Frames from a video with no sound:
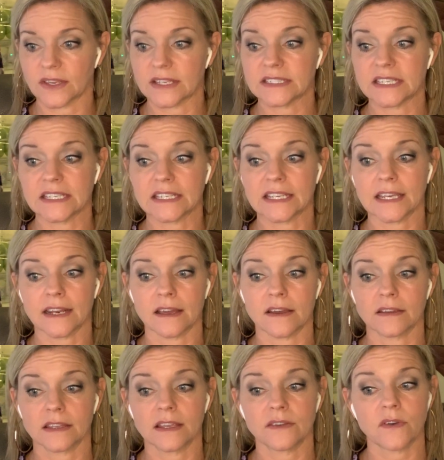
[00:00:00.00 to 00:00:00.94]
and didn't
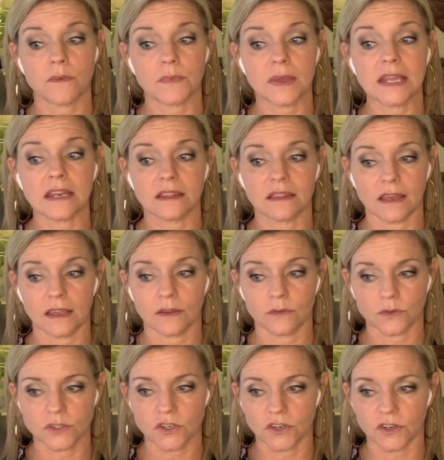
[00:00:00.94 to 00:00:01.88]
give up anything in
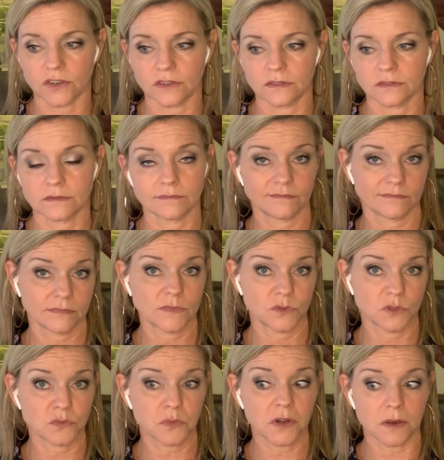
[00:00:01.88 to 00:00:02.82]
return. It
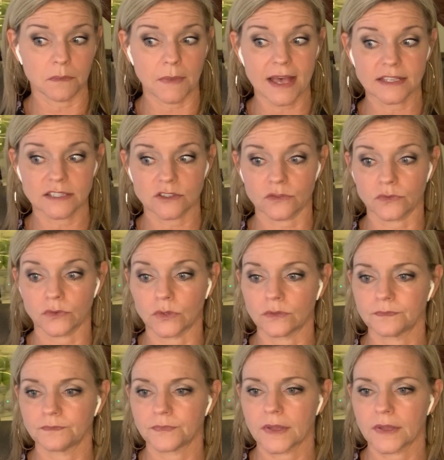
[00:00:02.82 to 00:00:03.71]
was pretty masterful.